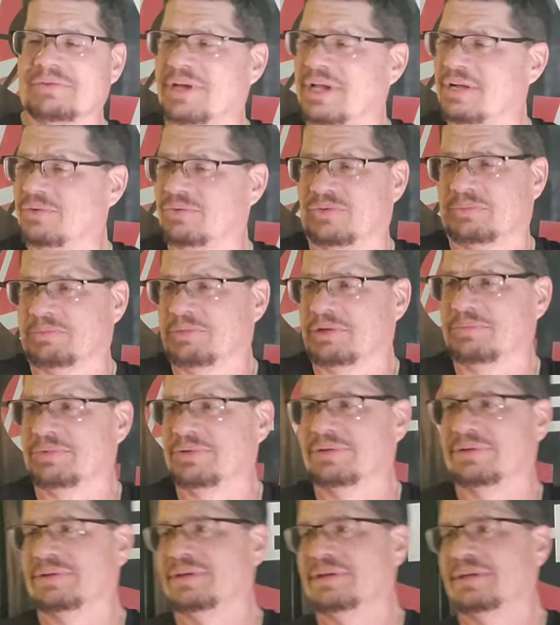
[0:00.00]
I don't
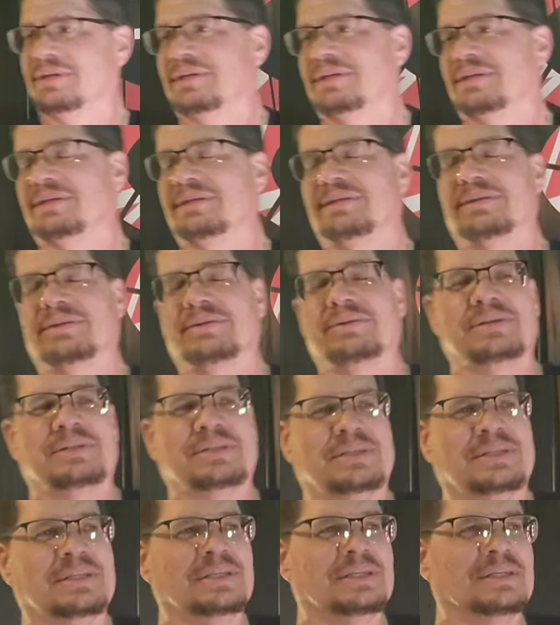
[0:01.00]
remember, you know,
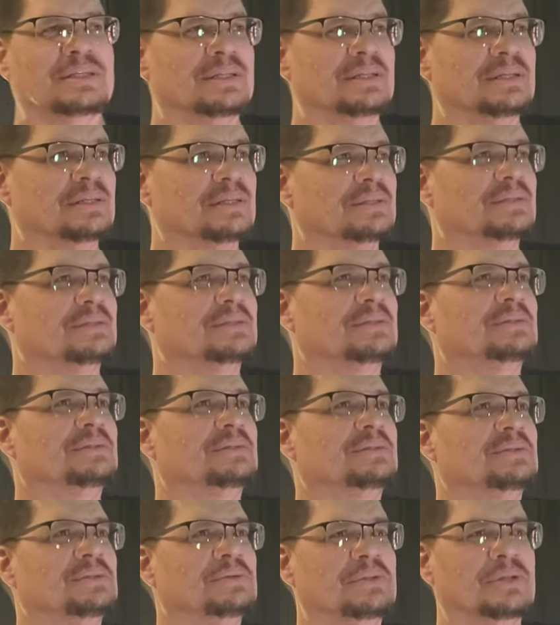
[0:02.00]
and
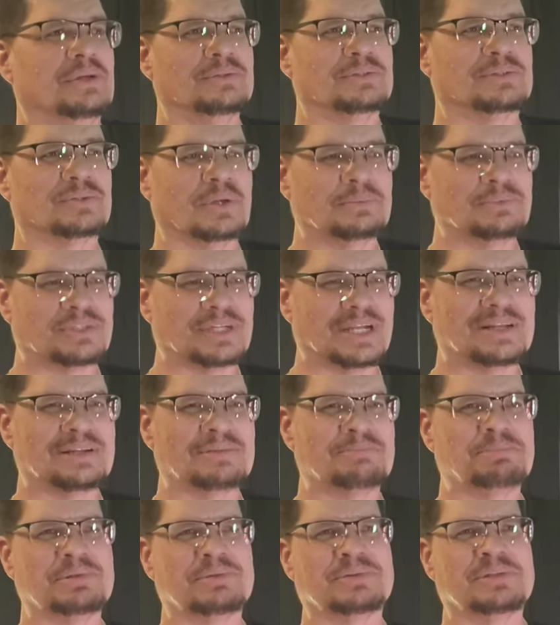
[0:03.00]
who knows. So I'm trying to
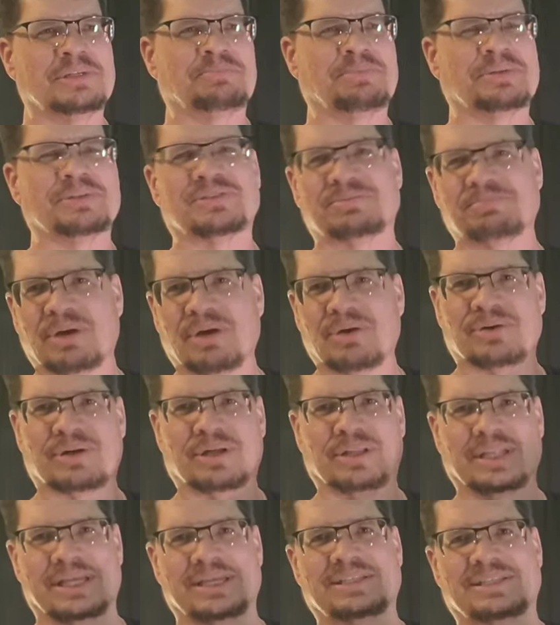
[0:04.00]
build up a small
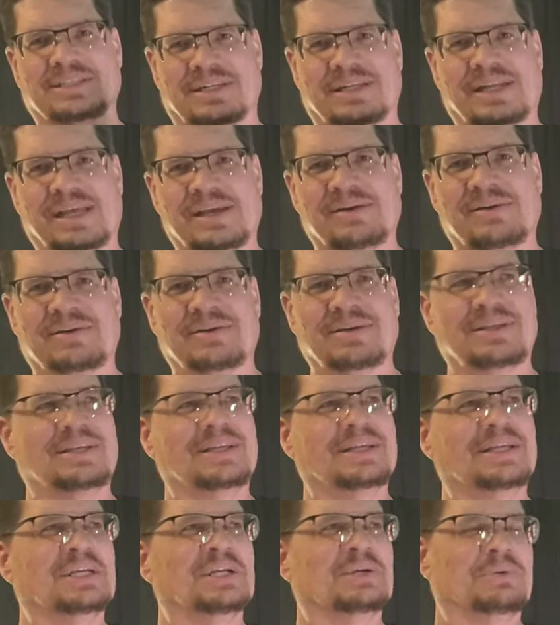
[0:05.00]
collection now,
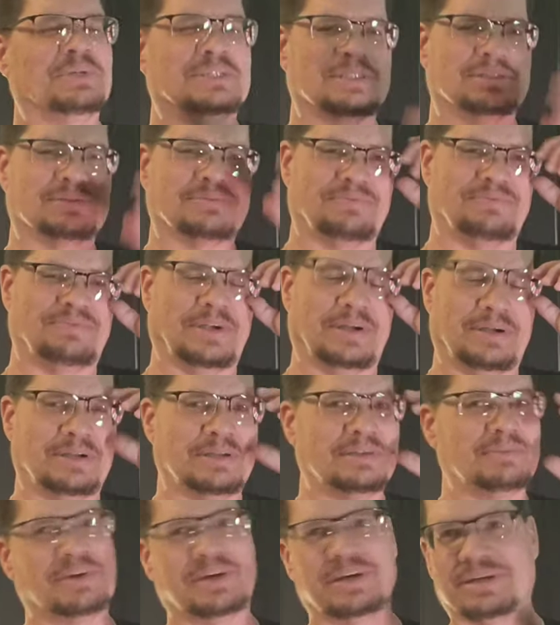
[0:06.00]
which is
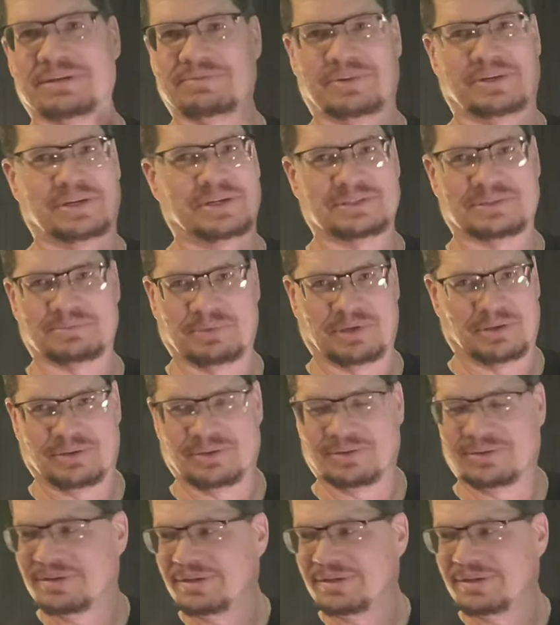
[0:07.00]
very, very, very small.